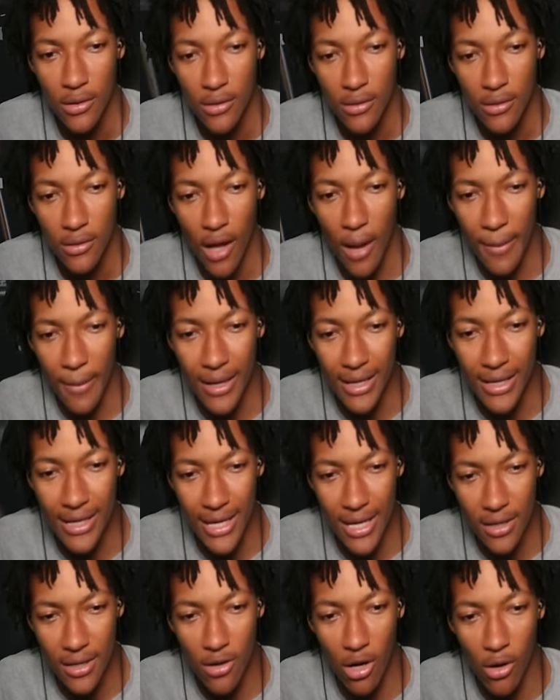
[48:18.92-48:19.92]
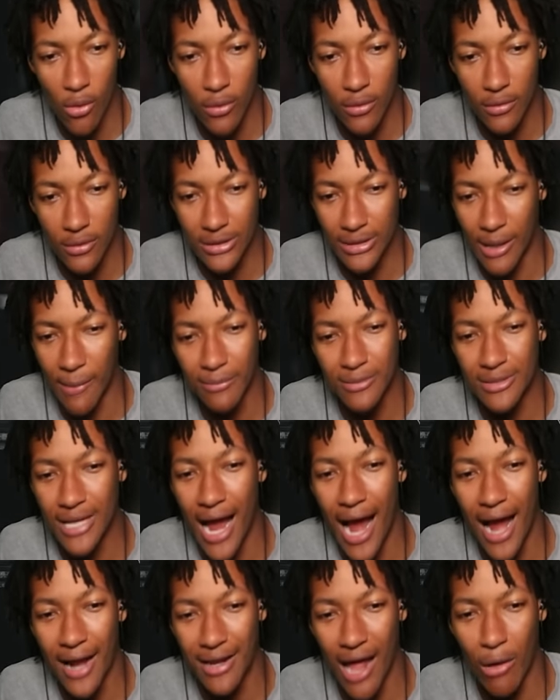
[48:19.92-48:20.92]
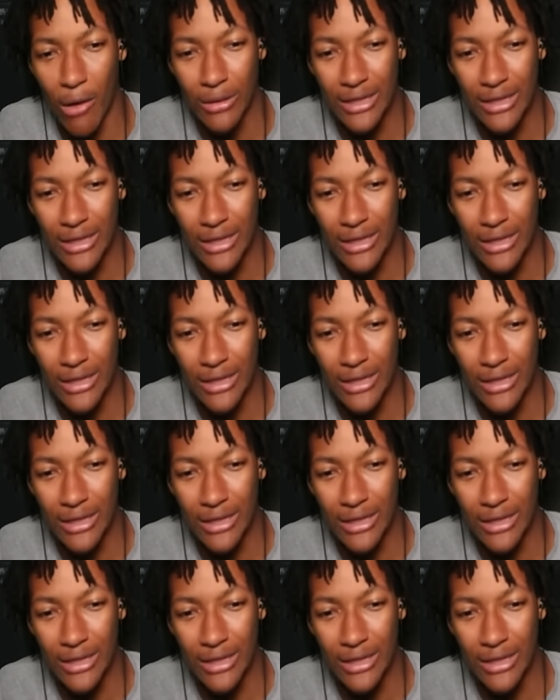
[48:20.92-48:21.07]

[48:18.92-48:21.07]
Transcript: I'm gonna get going. I'm tired of how